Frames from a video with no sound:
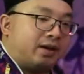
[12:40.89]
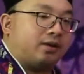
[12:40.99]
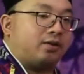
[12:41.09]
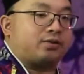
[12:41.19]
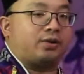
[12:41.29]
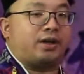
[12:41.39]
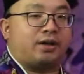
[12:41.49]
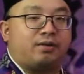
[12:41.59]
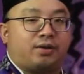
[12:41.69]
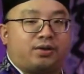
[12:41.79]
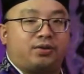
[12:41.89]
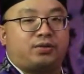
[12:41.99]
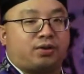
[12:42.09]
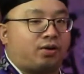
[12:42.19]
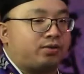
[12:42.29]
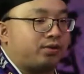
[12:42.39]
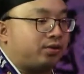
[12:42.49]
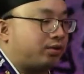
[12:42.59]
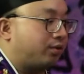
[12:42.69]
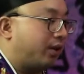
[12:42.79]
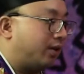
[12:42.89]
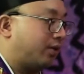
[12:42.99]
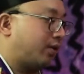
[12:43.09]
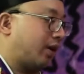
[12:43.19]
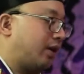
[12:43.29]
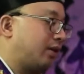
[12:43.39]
an altar and you want to use the altar to do it, okay?